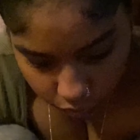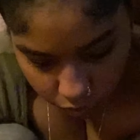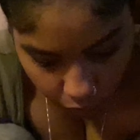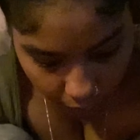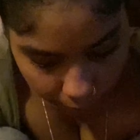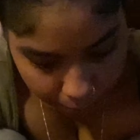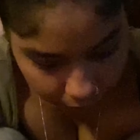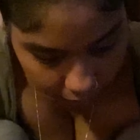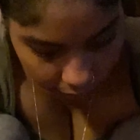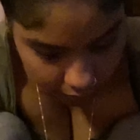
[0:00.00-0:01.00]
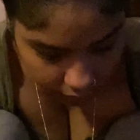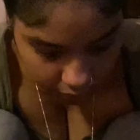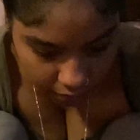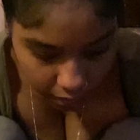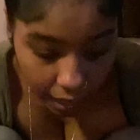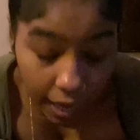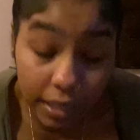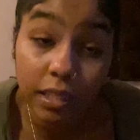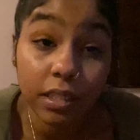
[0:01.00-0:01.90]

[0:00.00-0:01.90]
So happy I got these. And these are